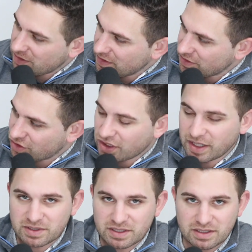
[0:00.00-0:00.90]
Mm-hmm. He's
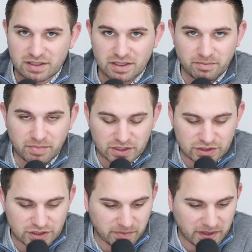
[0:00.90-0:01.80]
chimed in a
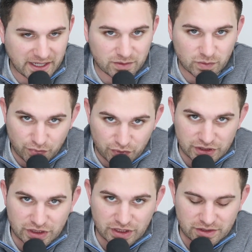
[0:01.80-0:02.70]
bunch in the past. We
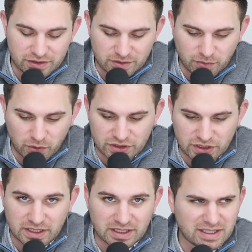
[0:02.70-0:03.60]
appreciate your support, J D.